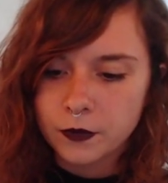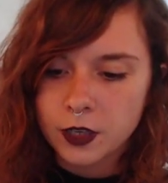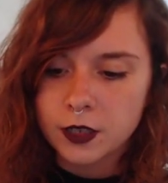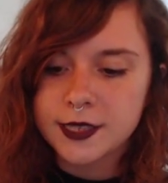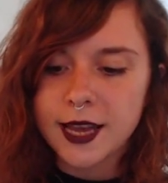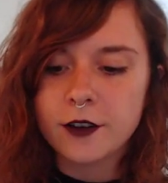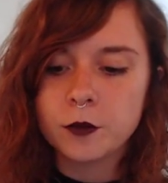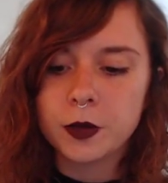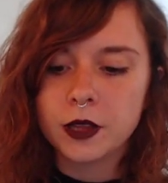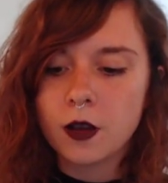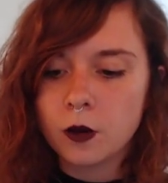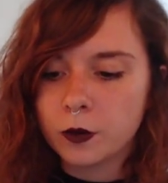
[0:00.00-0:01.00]
Down
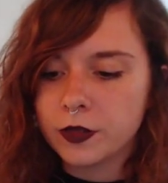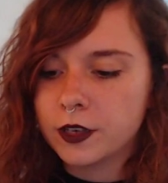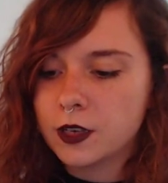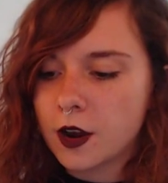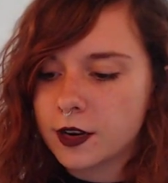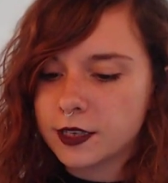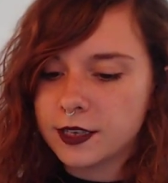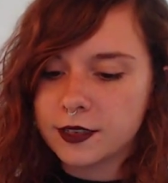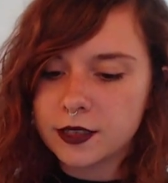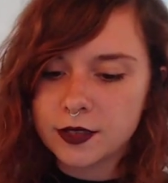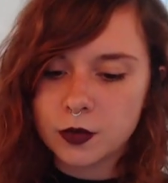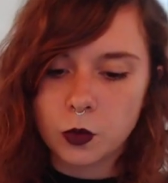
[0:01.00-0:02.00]
below in the
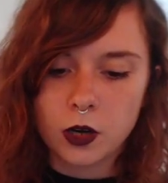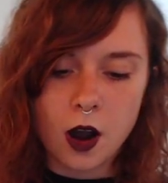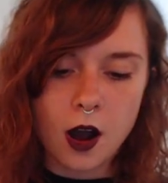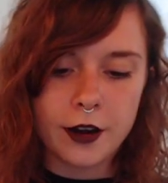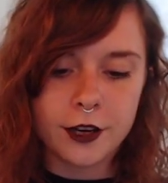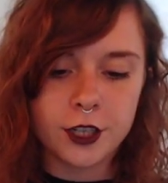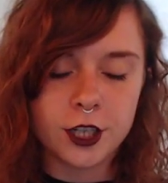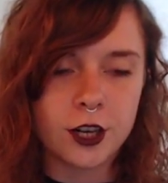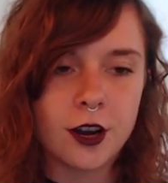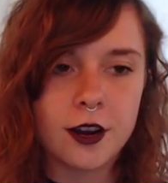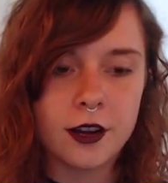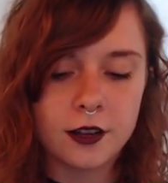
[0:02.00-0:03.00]
darkness were
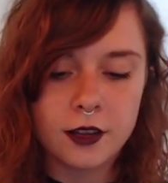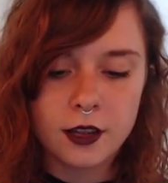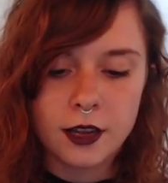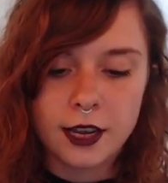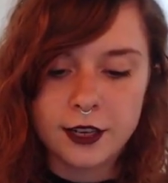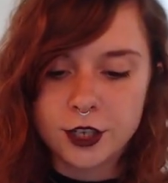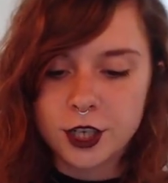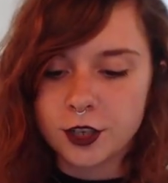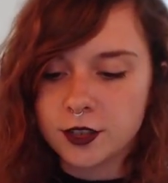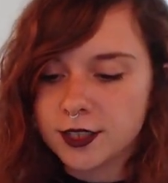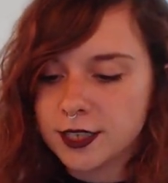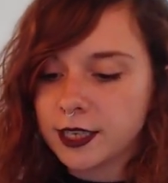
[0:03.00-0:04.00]
Ottershaw and
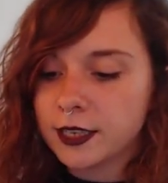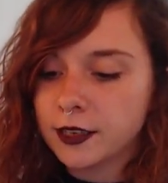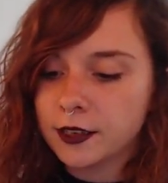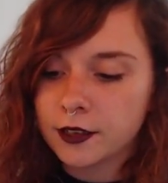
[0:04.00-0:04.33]
Chertsey,